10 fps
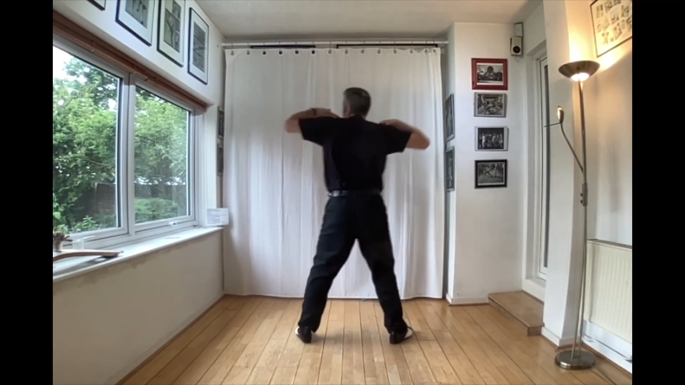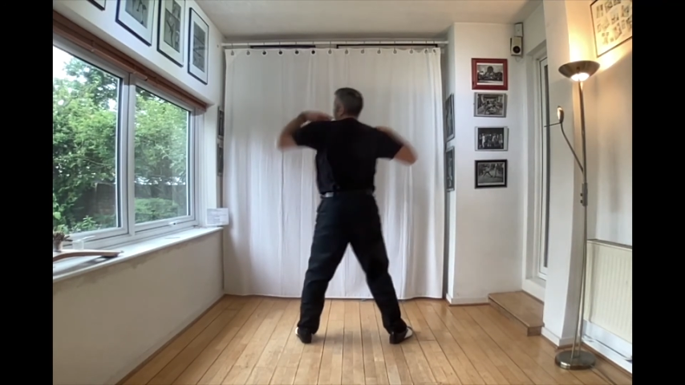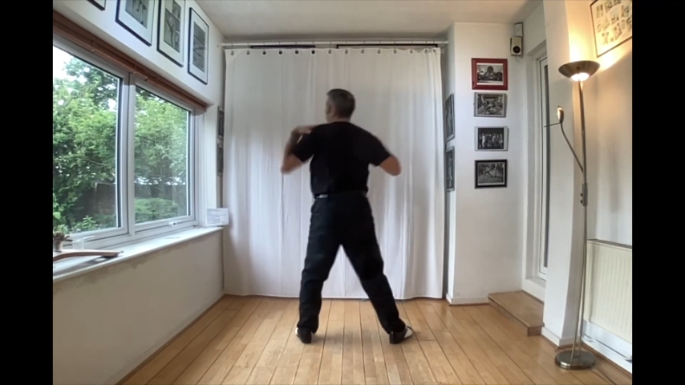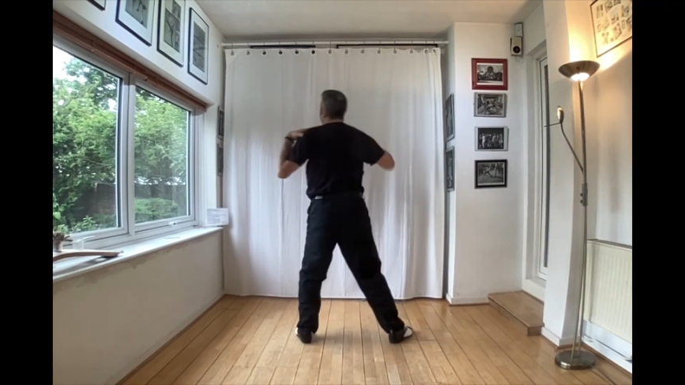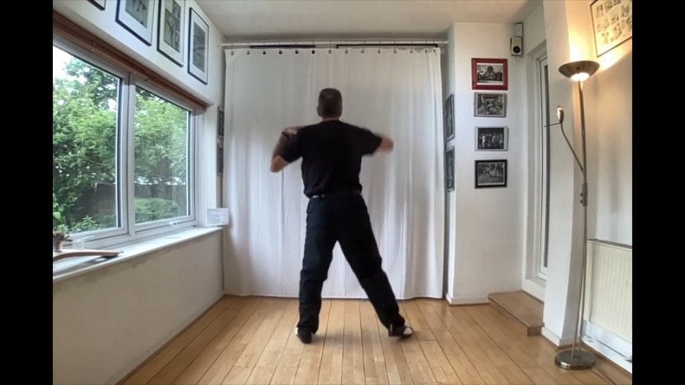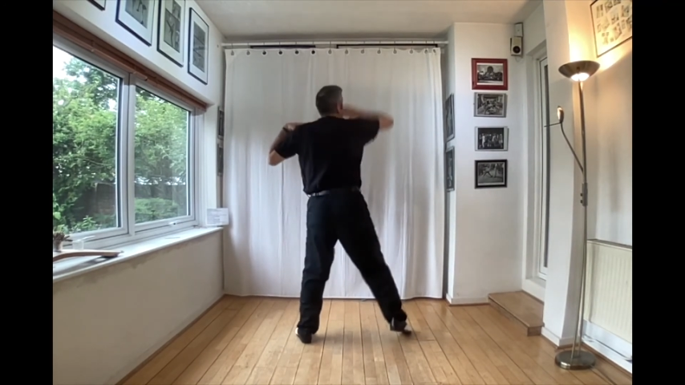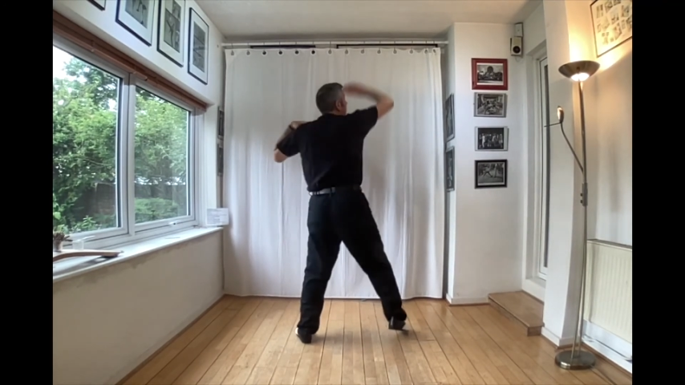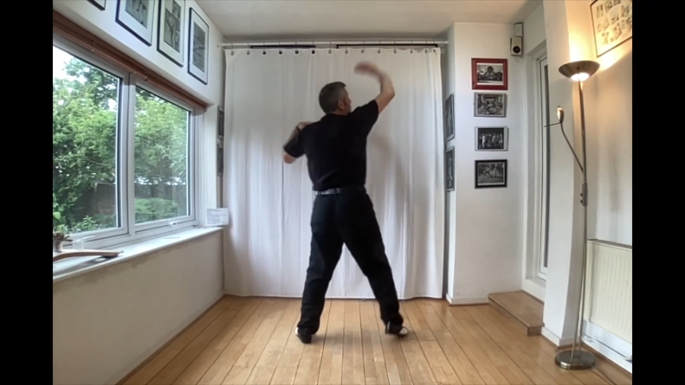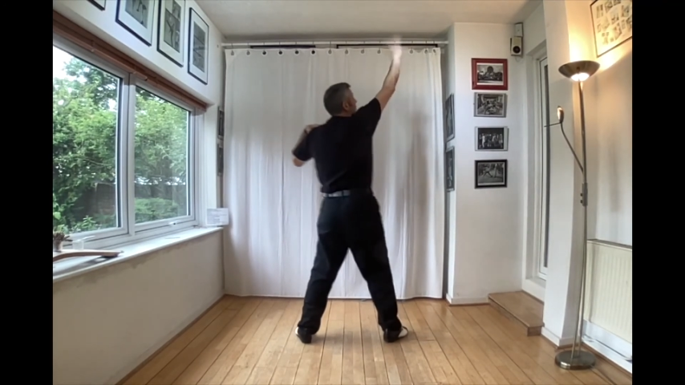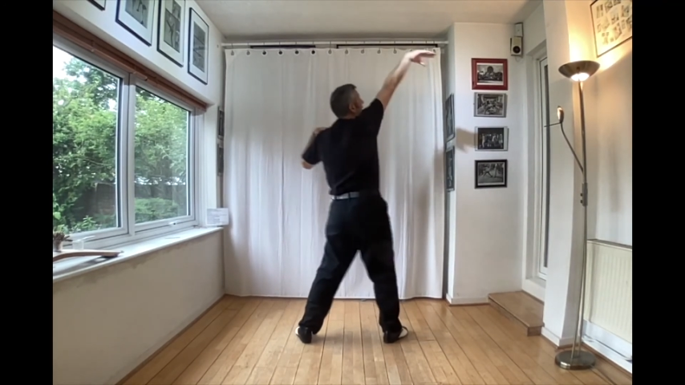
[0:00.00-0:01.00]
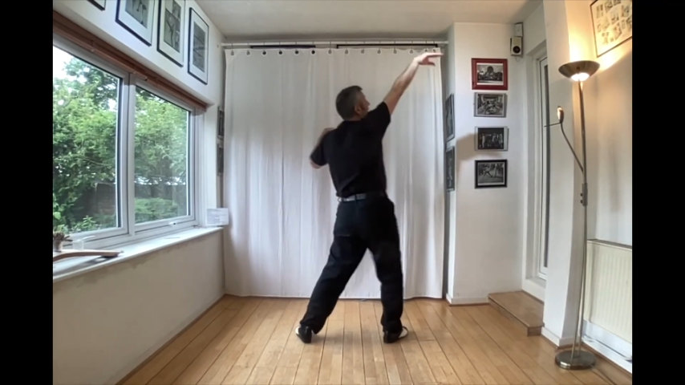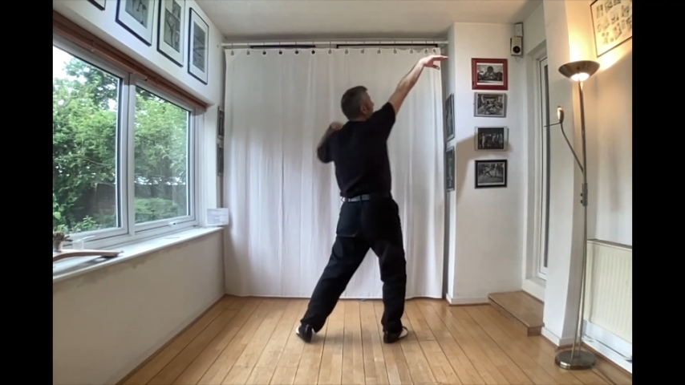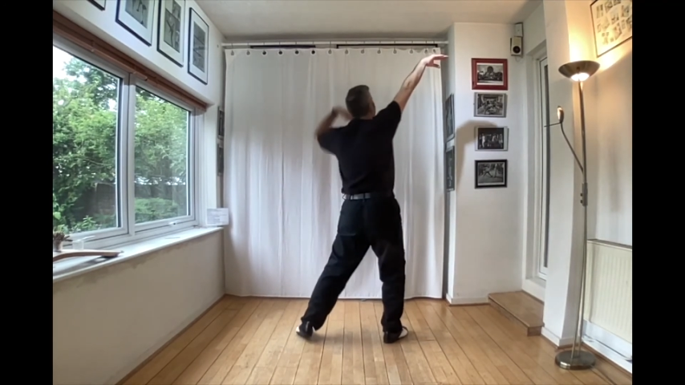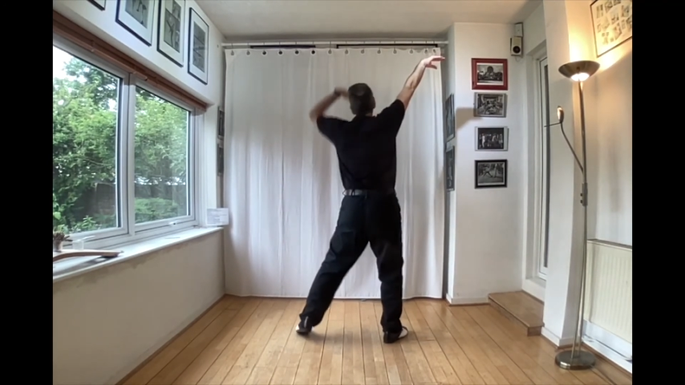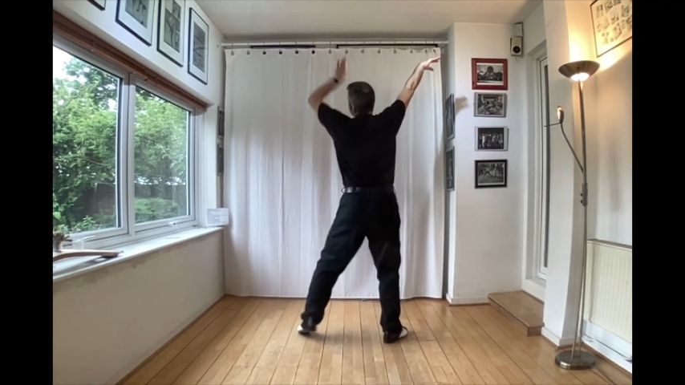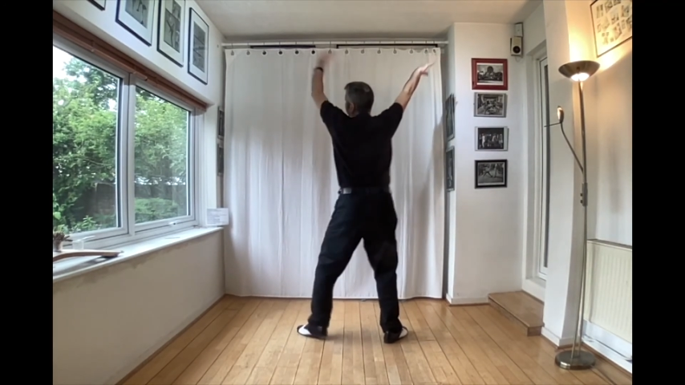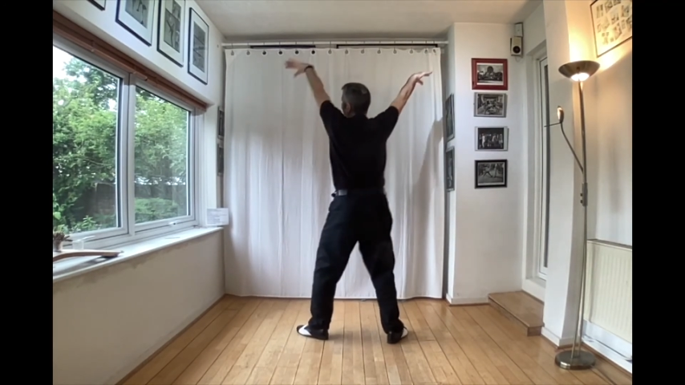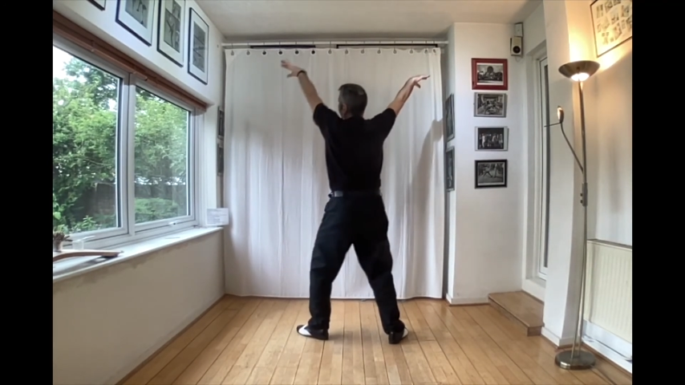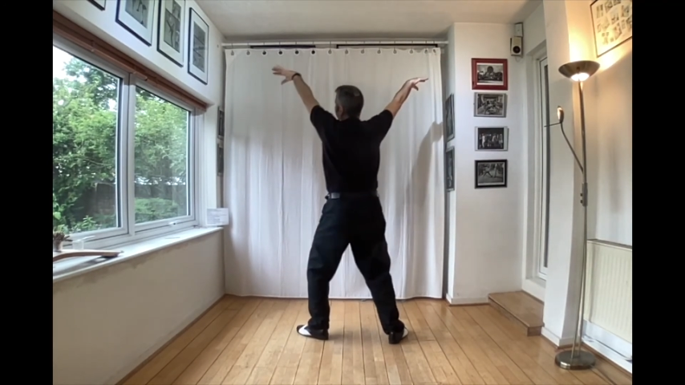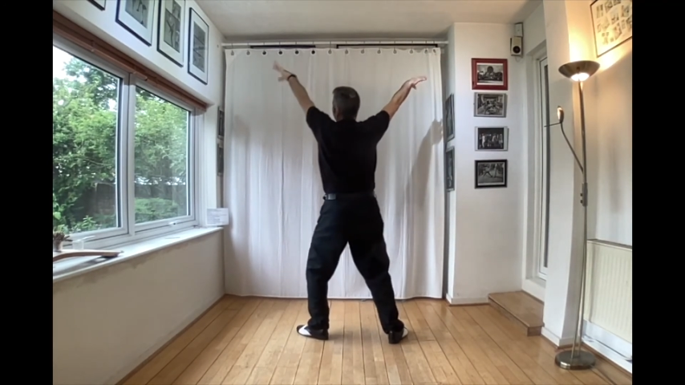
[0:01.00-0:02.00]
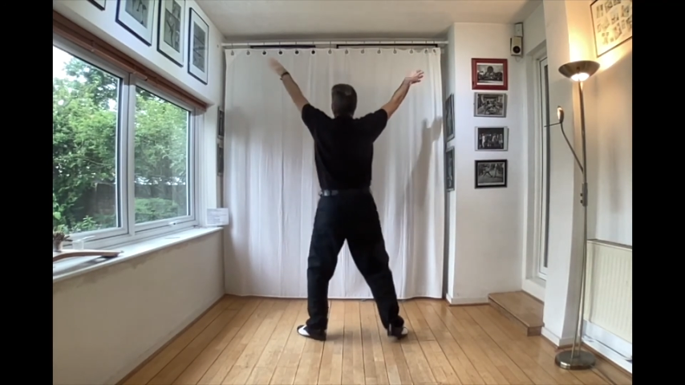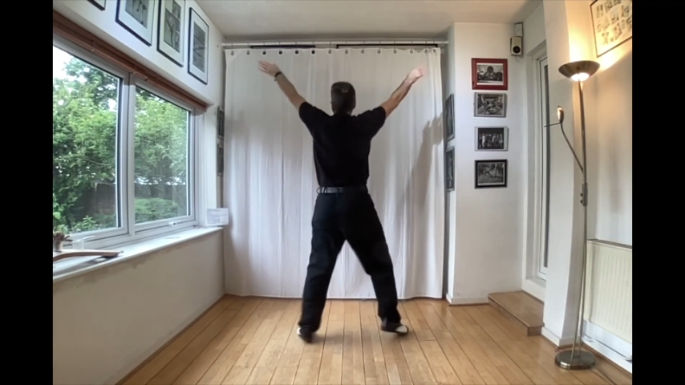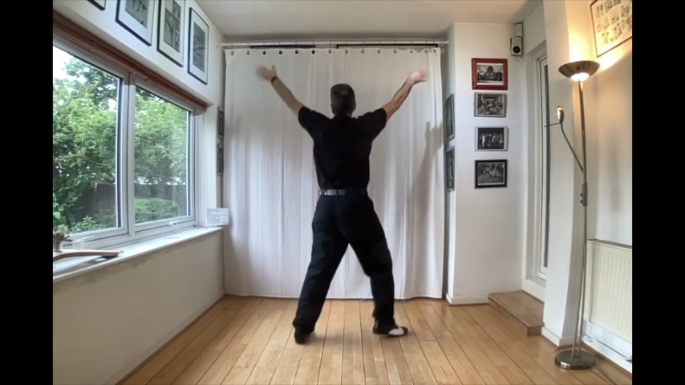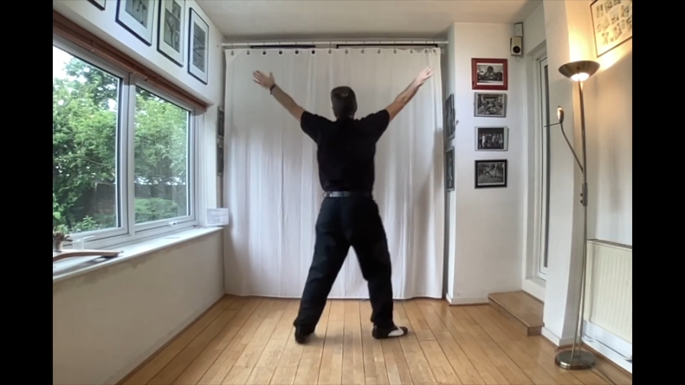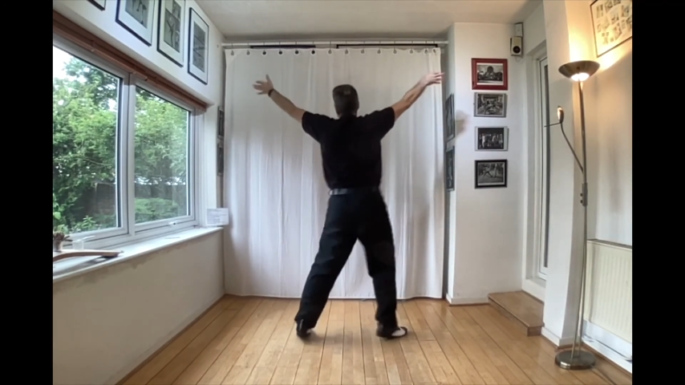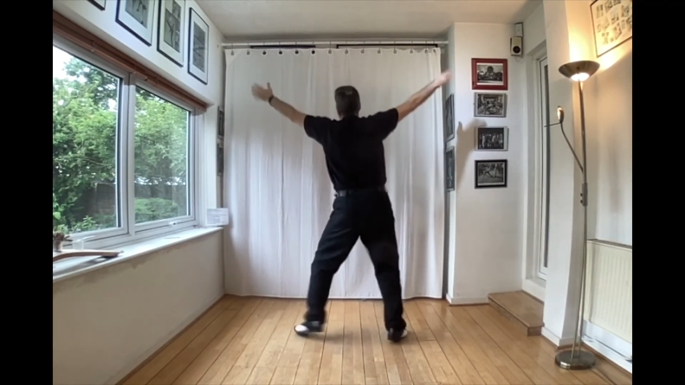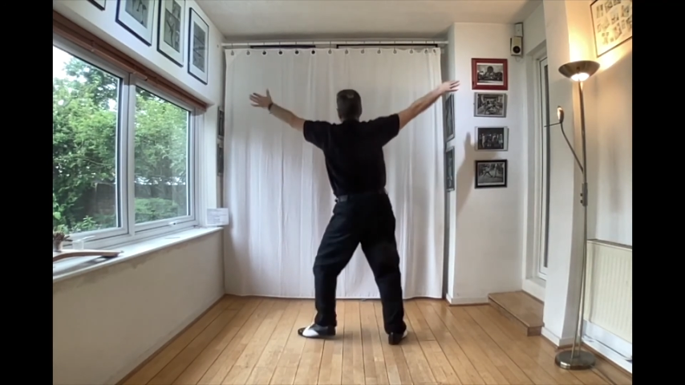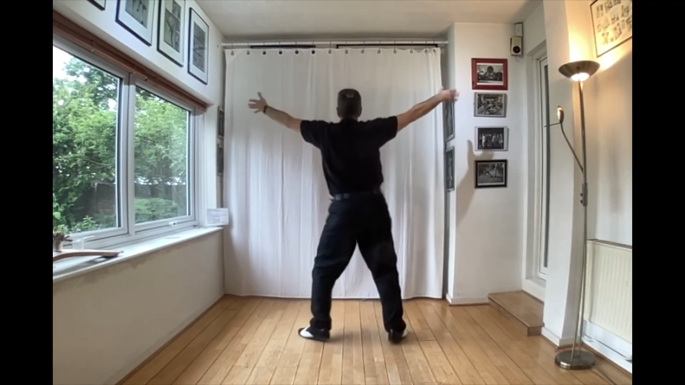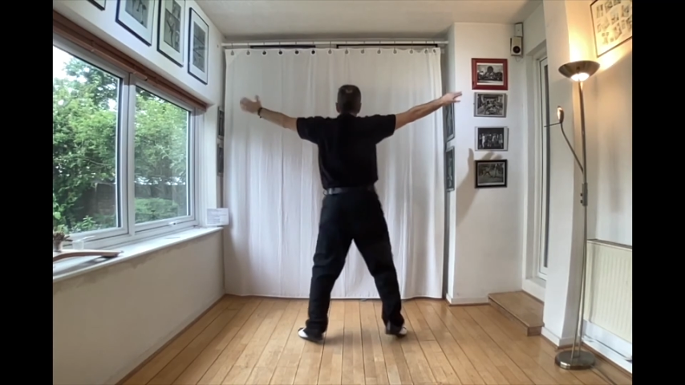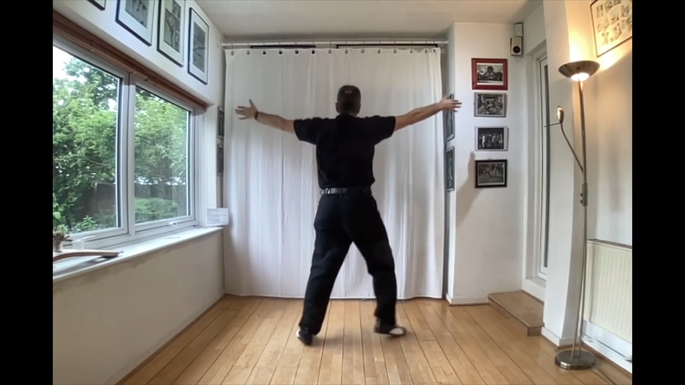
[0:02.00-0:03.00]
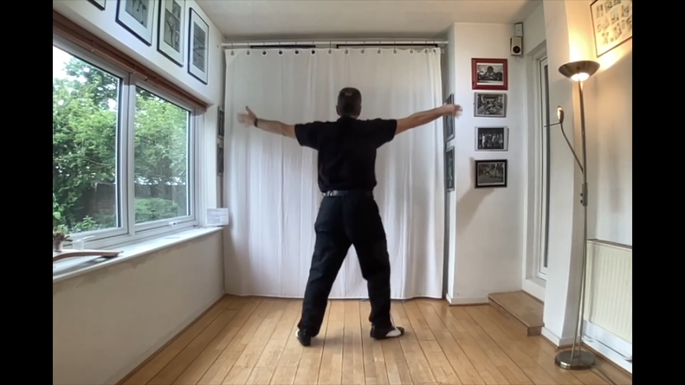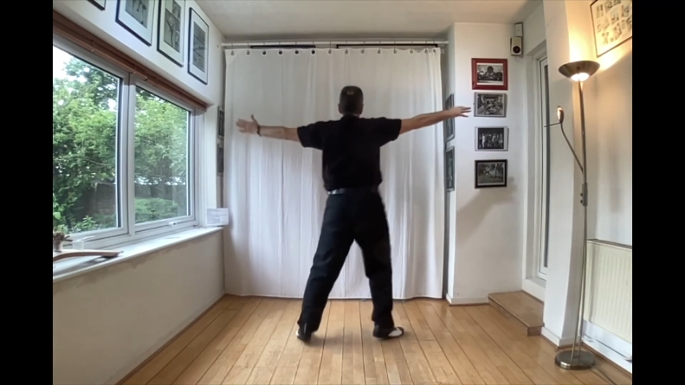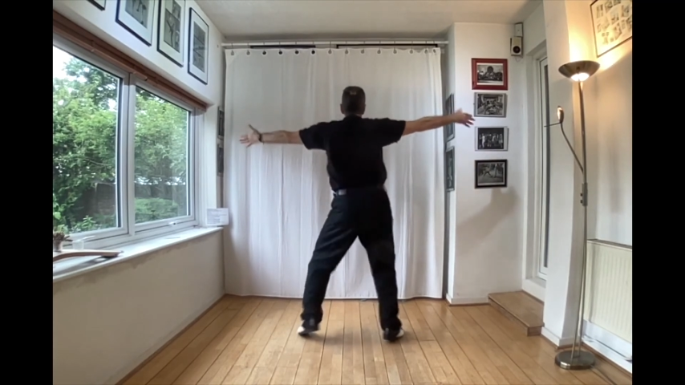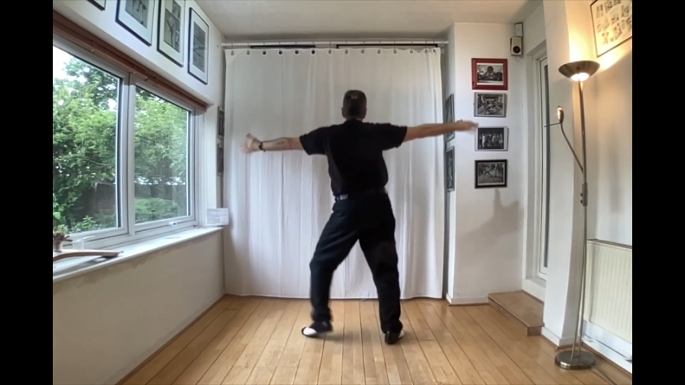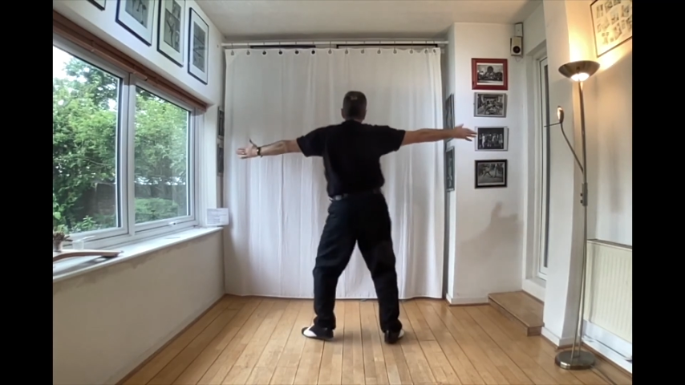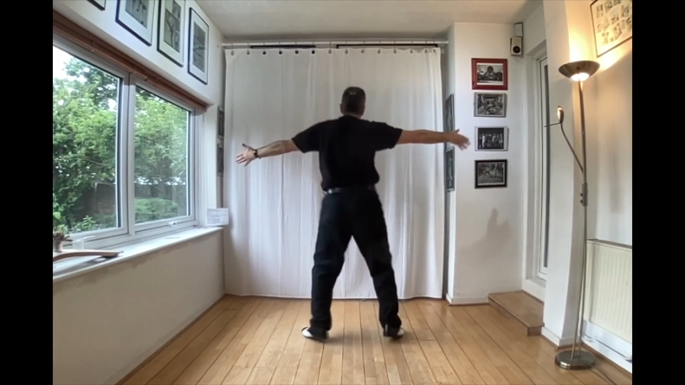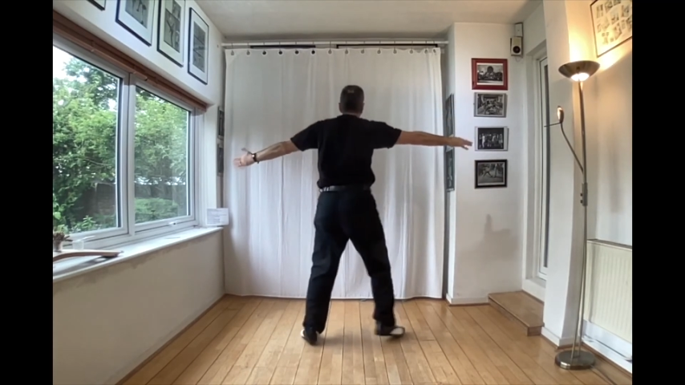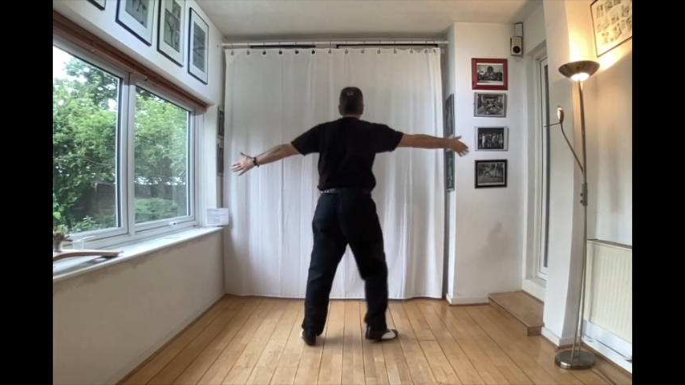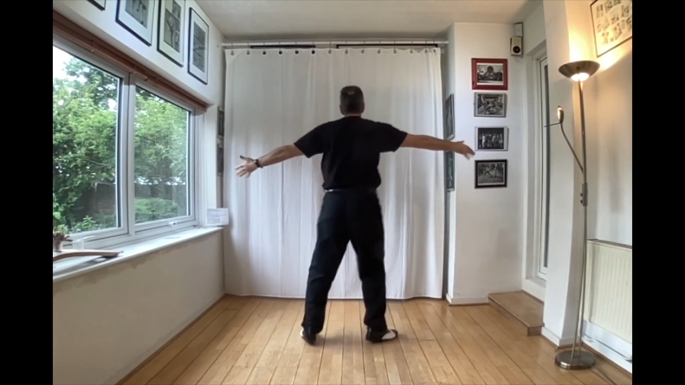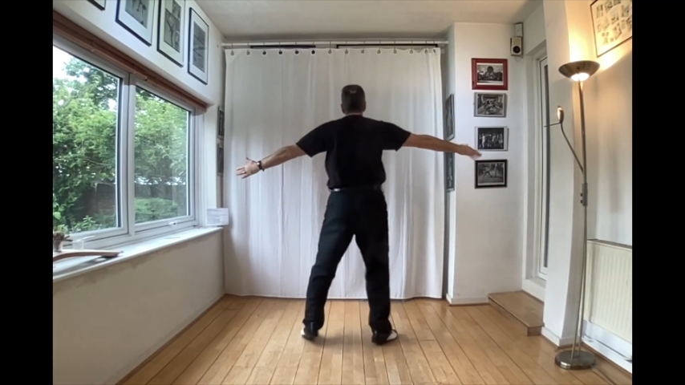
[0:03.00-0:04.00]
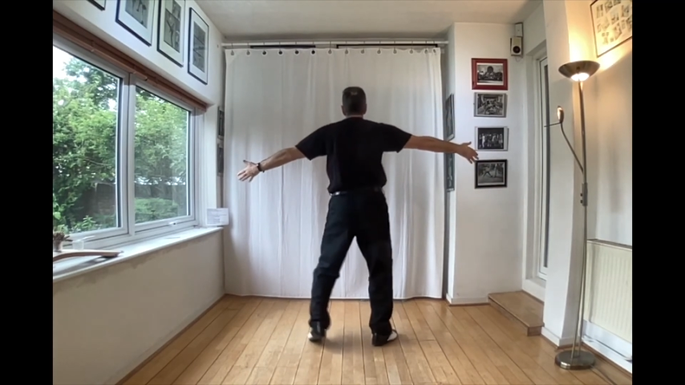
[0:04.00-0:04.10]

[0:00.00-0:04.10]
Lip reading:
[unreadable: no face in view]